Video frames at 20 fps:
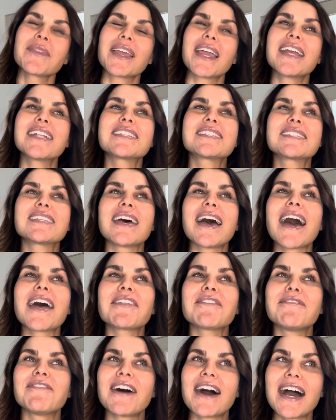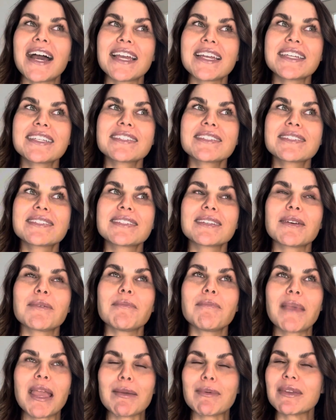It's advised,
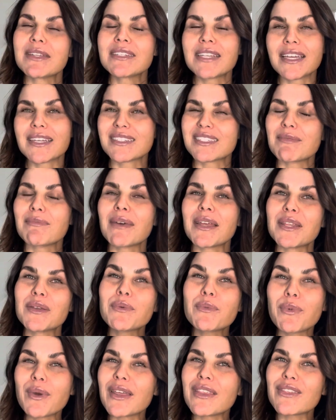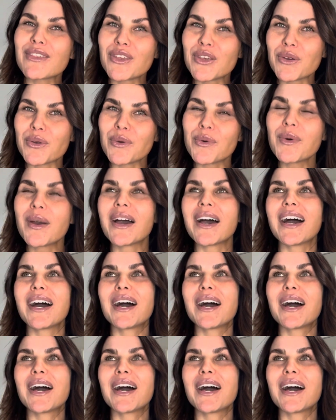maybe take somebody with you,